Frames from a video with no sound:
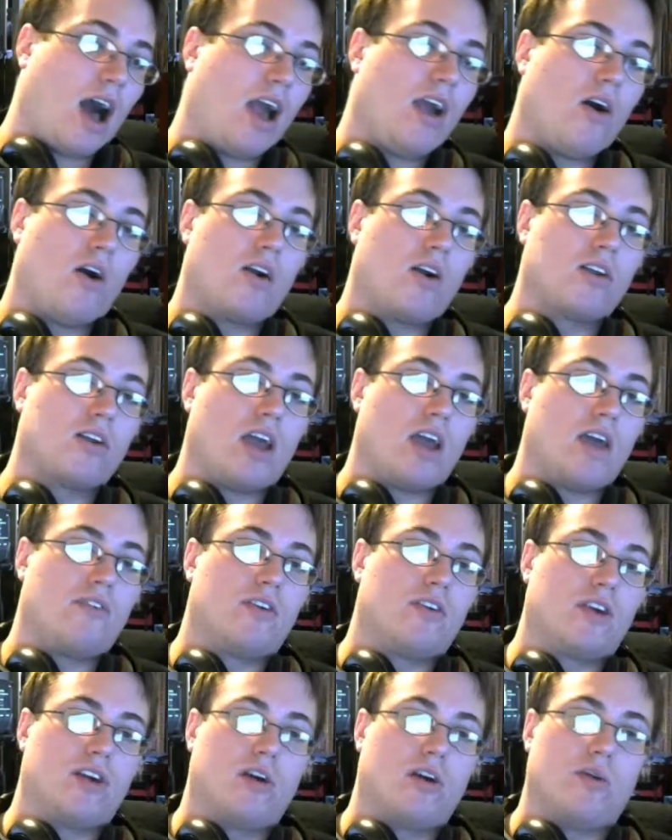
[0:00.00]
I hardly
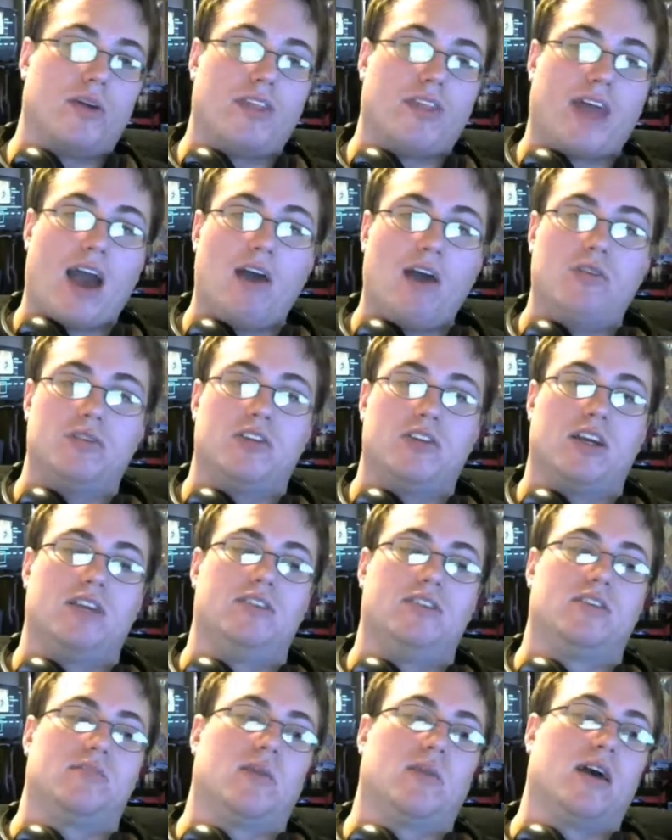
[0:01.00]
ever go without
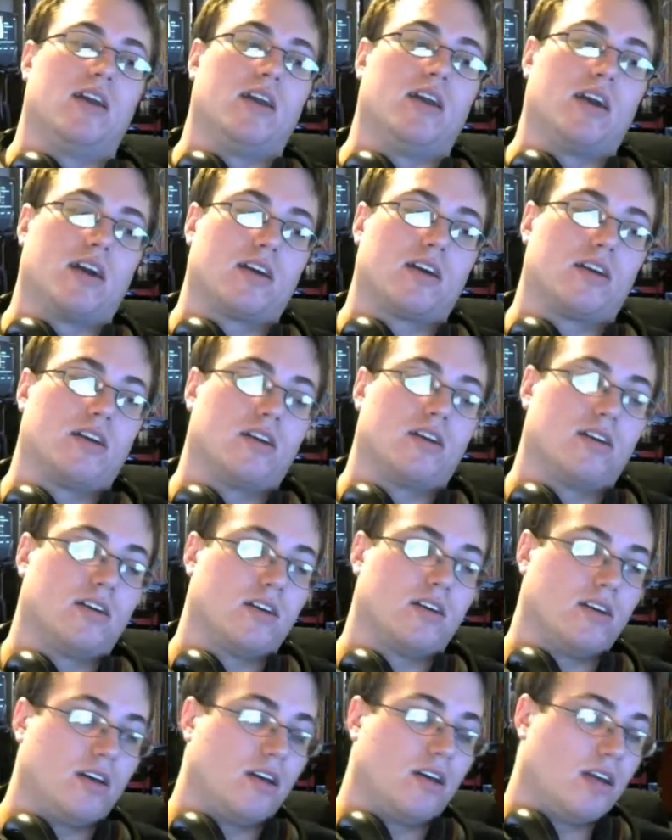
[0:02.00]
changing my deck.
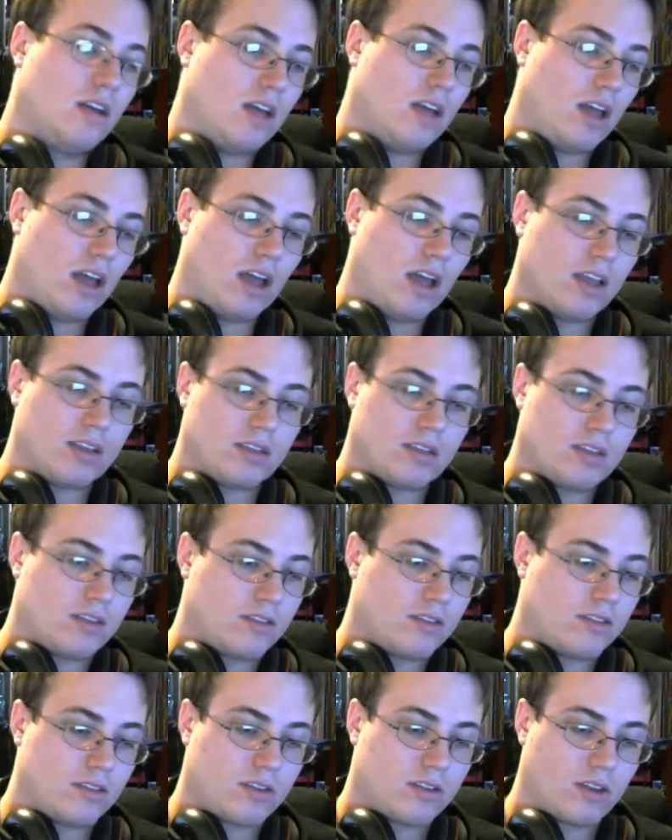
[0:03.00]

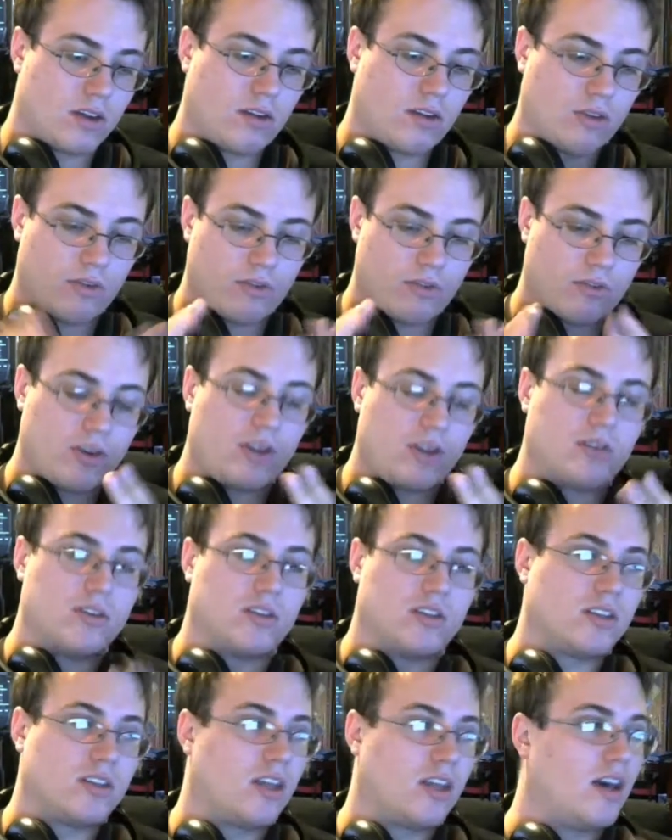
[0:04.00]
It's so
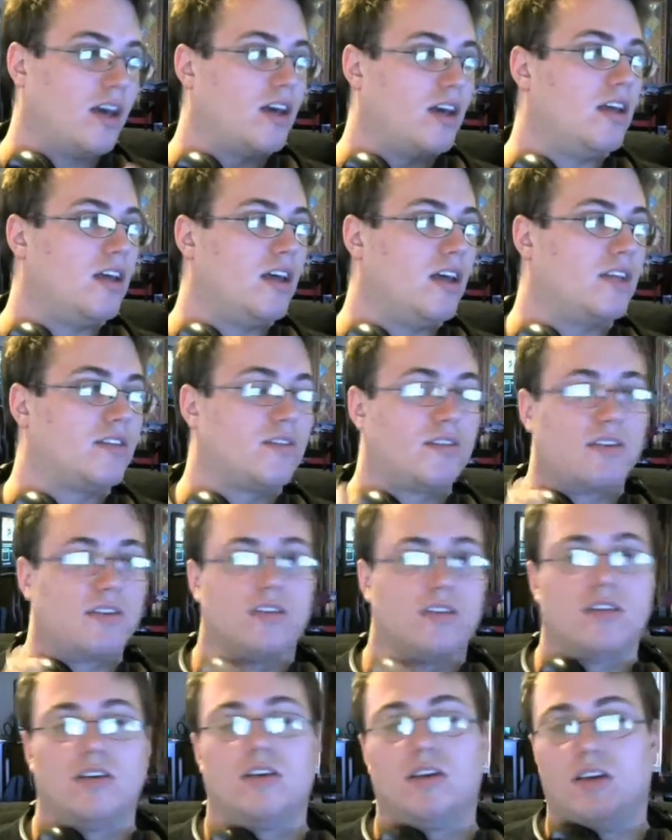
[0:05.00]
frequent that
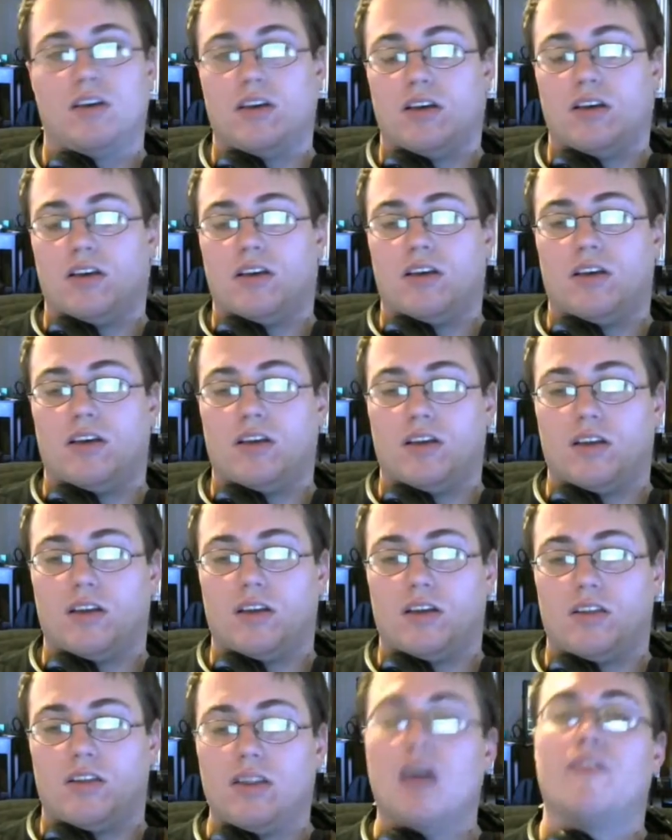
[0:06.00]
it's
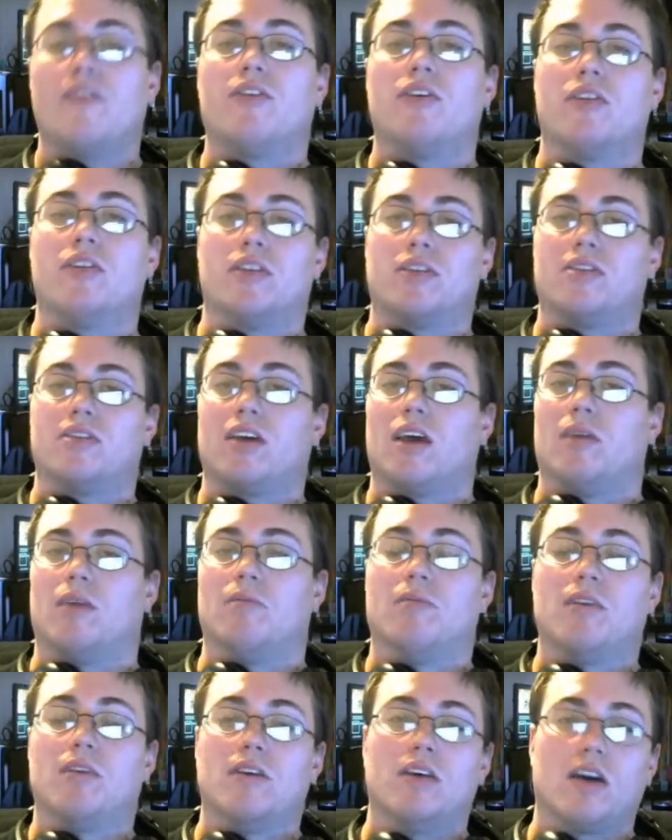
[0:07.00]
never the
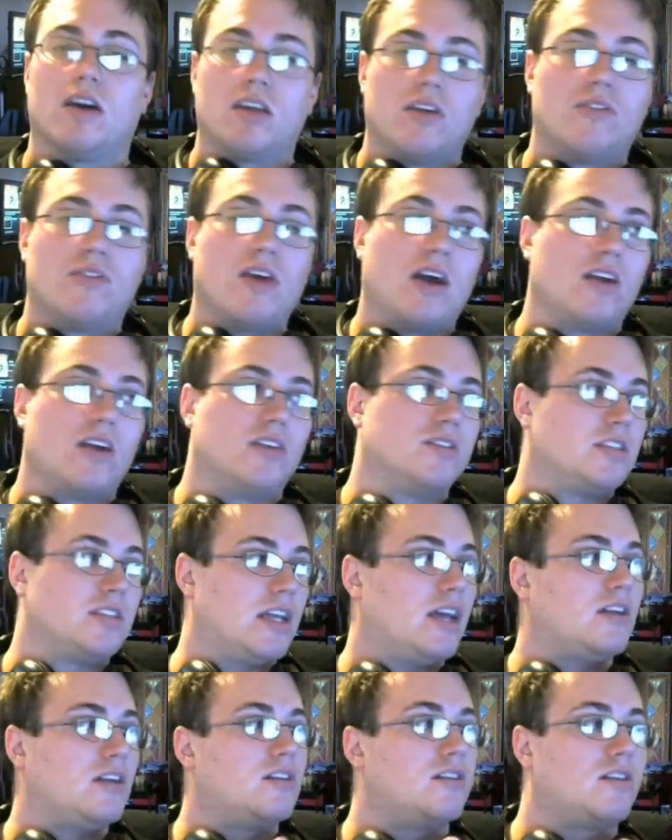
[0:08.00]
same. Like, you've got your
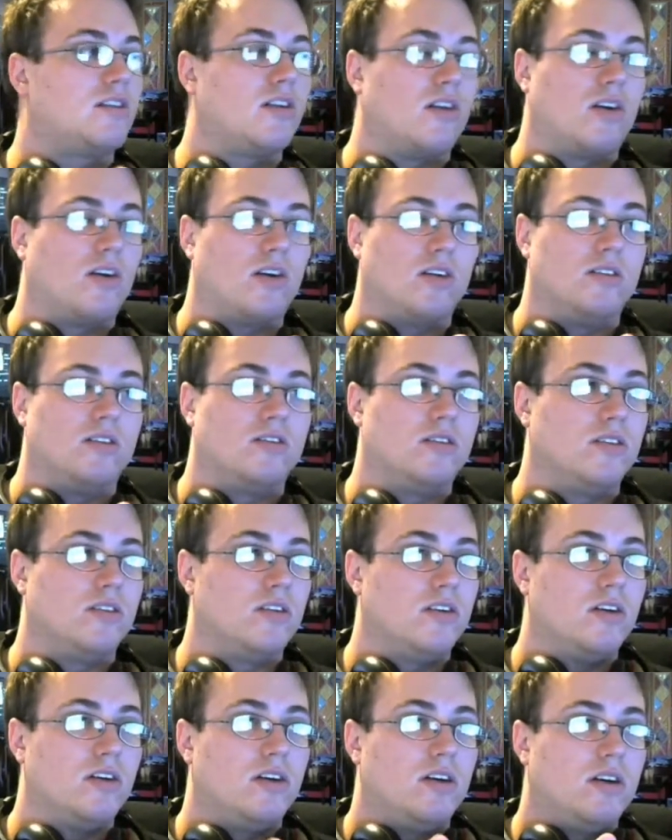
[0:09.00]
standard
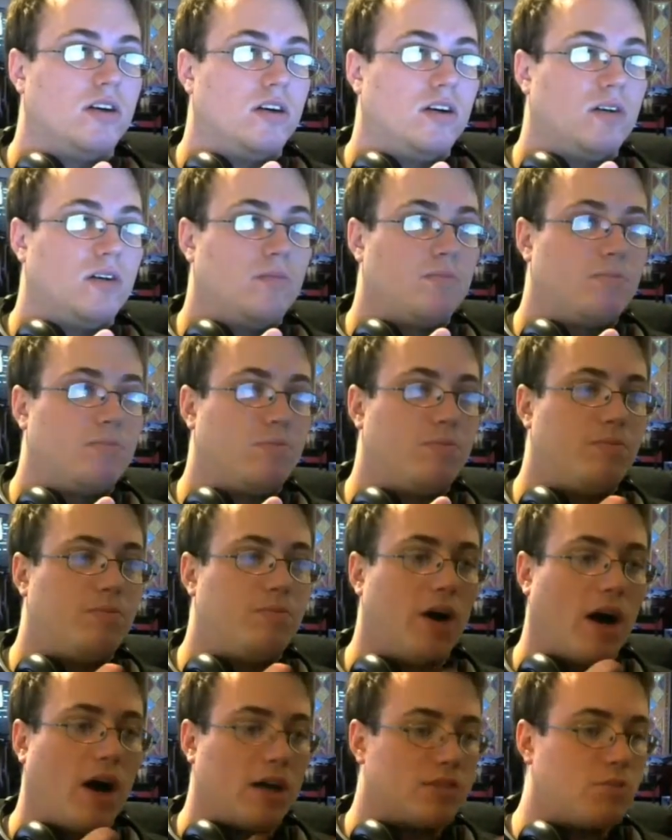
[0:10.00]
cards,
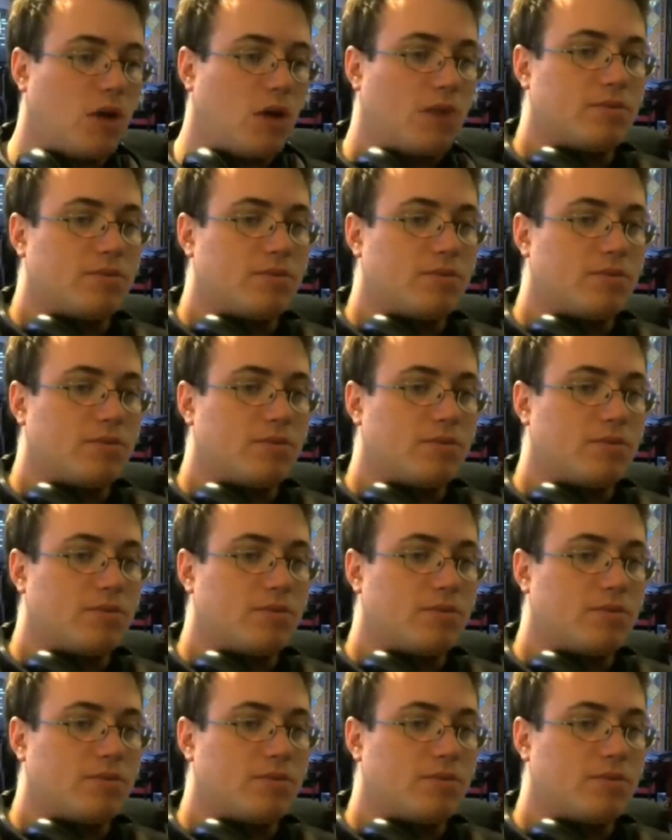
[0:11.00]
but I